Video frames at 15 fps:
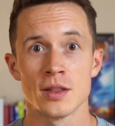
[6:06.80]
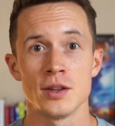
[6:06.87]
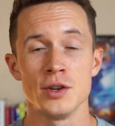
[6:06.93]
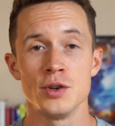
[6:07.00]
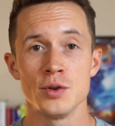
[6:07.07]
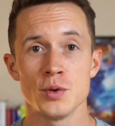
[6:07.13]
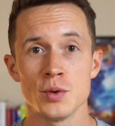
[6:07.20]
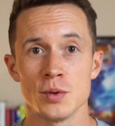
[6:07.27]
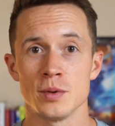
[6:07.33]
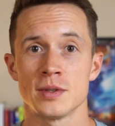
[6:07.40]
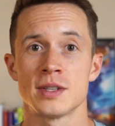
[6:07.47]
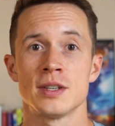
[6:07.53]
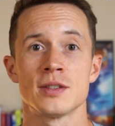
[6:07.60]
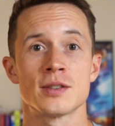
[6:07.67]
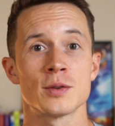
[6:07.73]
The
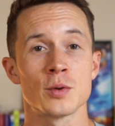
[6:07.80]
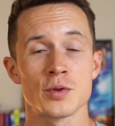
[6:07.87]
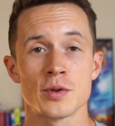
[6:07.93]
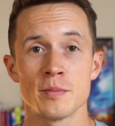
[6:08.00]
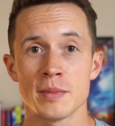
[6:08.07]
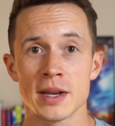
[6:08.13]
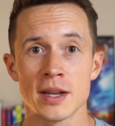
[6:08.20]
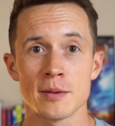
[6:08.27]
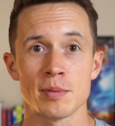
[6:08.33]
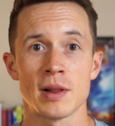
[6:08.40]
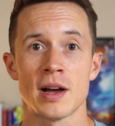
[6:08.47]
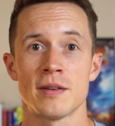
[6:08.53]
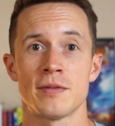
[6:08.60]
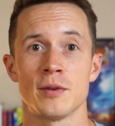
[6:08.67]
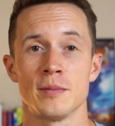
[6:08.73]
news, social media
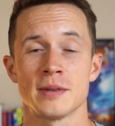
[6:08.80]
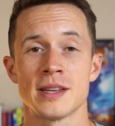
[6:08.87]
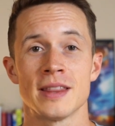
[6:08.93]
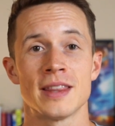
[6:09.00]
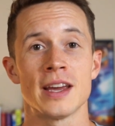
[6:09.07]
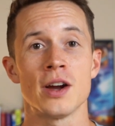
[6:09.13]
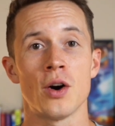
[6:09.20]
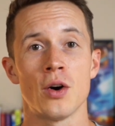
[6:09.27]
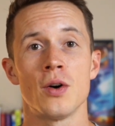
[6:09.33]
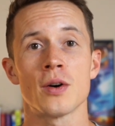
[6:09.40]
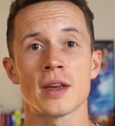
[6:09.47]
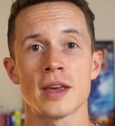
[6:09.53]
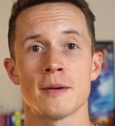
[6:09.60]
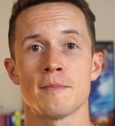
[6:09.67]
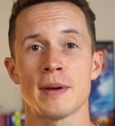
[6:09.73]
platforms, they all
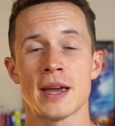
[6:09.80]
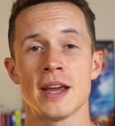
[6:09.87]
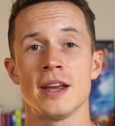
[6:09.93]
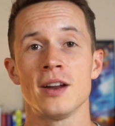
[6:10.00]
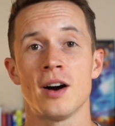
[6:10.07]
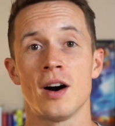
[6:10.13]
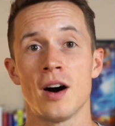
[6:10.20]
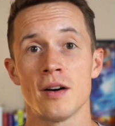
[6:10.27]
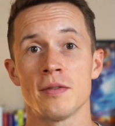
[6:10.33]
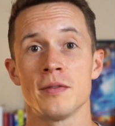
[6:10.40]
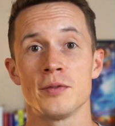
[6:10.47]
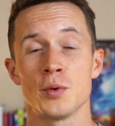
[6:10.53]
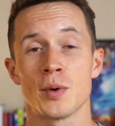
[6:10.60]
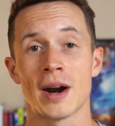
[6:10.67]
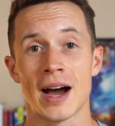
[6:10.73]
get paid off
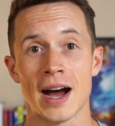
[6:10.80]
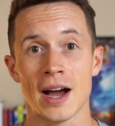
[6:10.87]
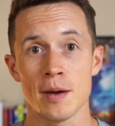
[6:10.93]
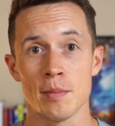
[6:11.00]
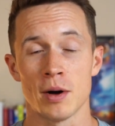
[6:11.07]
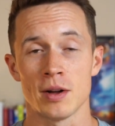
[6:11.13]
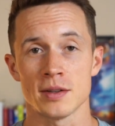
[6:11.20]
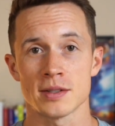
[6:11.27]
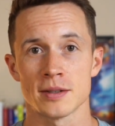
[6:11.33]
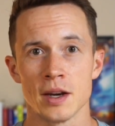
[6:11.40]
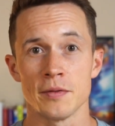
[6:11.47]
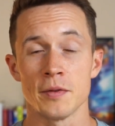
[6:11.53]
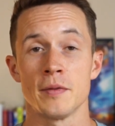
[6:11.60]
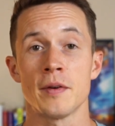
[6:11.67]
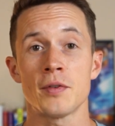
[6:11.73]
of your eyeballs. And
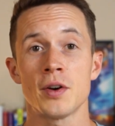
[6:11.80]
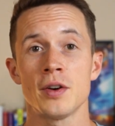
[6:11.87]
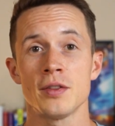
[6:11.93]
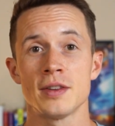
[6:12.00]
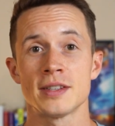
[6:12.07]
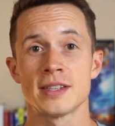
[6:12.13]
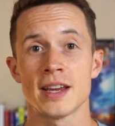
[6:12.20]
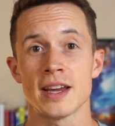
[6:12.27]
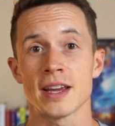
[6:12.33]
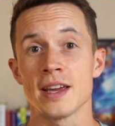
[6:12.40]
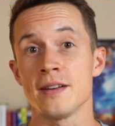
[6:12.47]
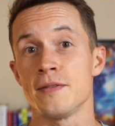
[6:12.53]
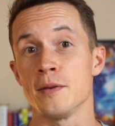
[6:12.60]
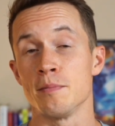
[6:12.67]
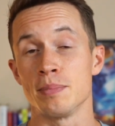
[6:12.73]
if you've ever heard the saying,
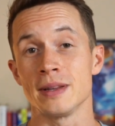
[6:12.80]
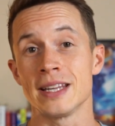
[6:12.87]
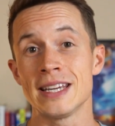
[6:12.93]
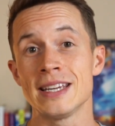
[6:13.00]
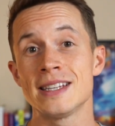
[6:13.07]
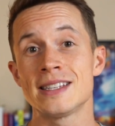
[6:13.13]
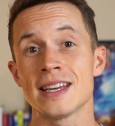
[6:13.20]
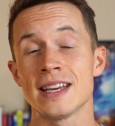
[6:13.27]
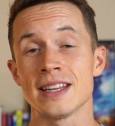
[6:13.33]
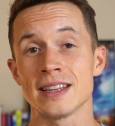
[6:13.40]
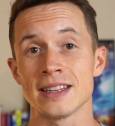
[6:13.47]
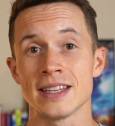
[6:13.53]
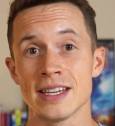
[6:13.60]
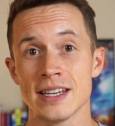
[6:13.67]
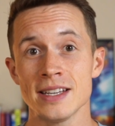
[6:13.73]
if it bleeds, it
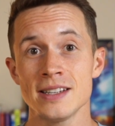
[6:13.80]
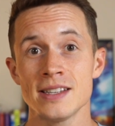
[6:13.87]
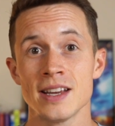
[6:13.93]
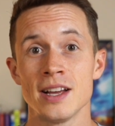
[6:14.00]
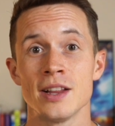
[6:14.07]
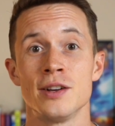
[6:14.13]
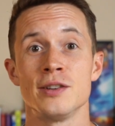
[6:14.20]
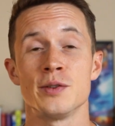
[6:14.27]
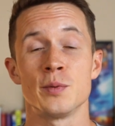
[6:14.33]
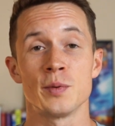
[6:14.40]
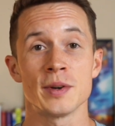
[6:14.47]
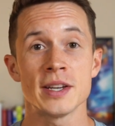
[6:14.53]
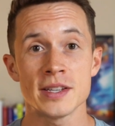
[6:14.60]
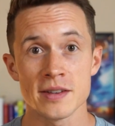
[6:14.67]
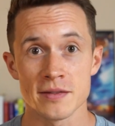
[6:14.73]
leads, there's a
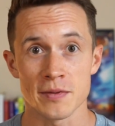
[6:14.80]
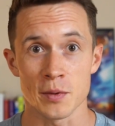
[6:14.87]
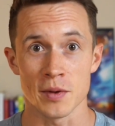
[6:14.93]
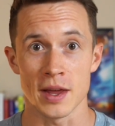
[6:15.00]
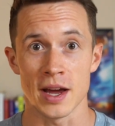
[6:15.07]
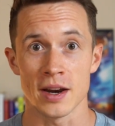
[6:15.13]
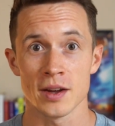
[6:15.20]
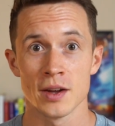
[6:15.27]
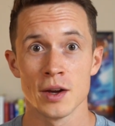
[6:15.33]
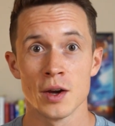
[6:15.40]
reason for that.